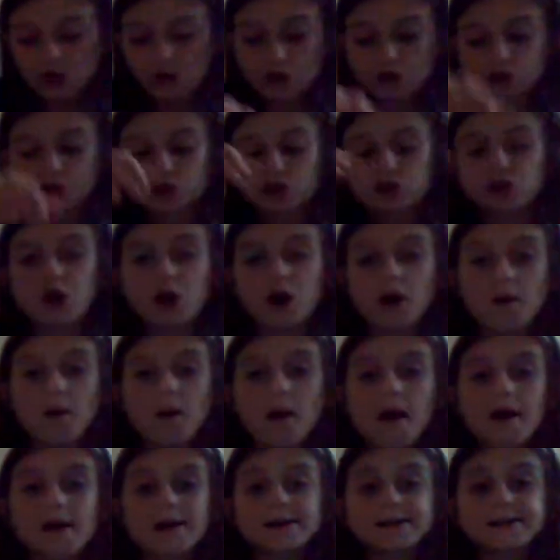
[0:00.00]
So,
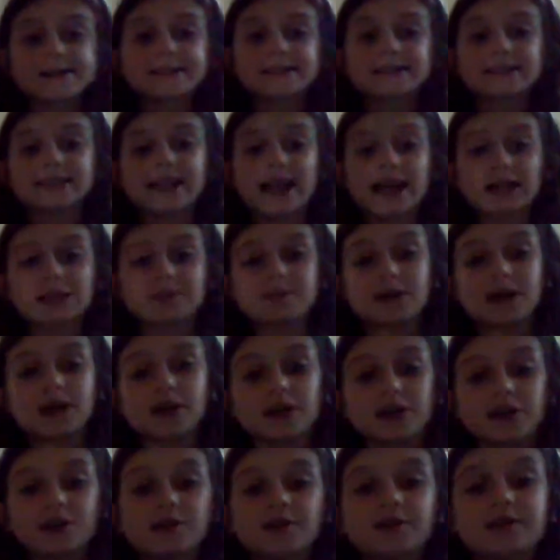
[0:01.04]
the next bit of
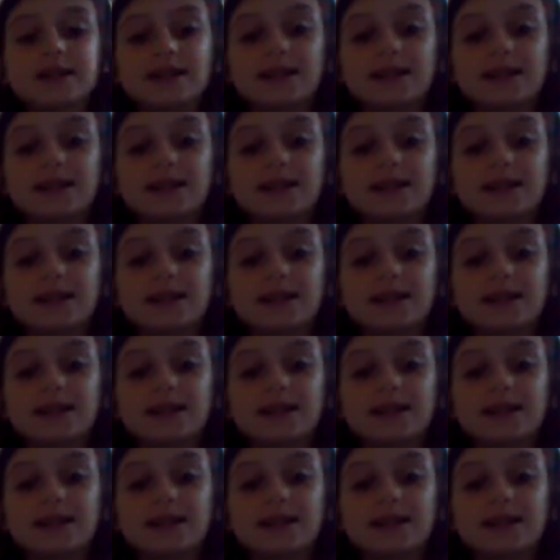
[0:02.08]
good news